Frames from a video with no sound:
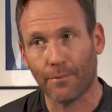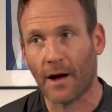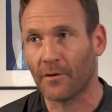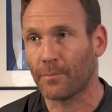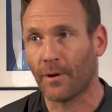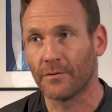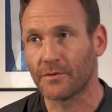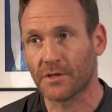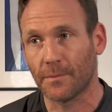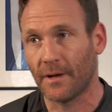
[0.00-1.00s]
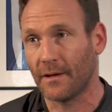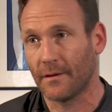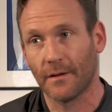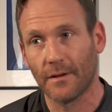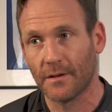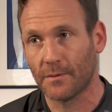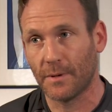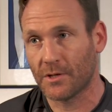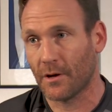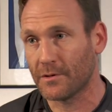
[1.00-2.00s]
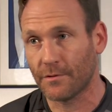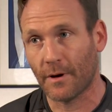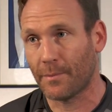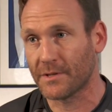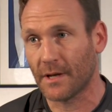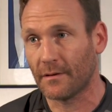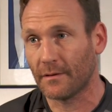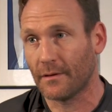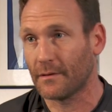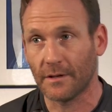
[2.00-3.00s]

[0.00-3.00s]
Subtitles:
proud as punch to be chosen to represent,